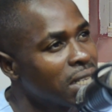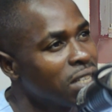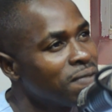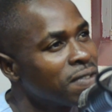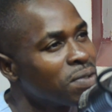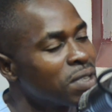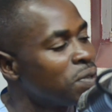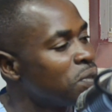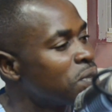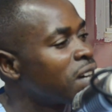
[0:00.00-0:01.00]
even when
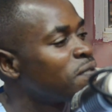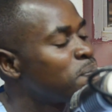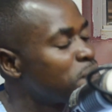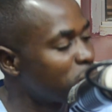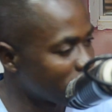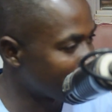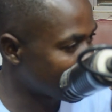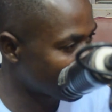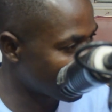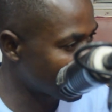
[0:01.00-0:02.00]
you have
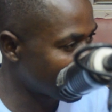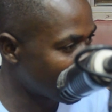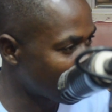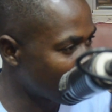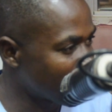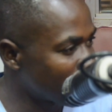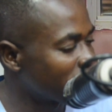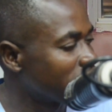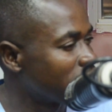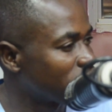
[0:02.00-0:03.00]
parents right now who are
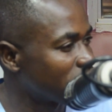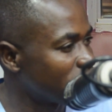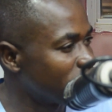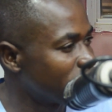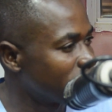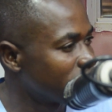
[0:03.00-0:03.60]
looking after you,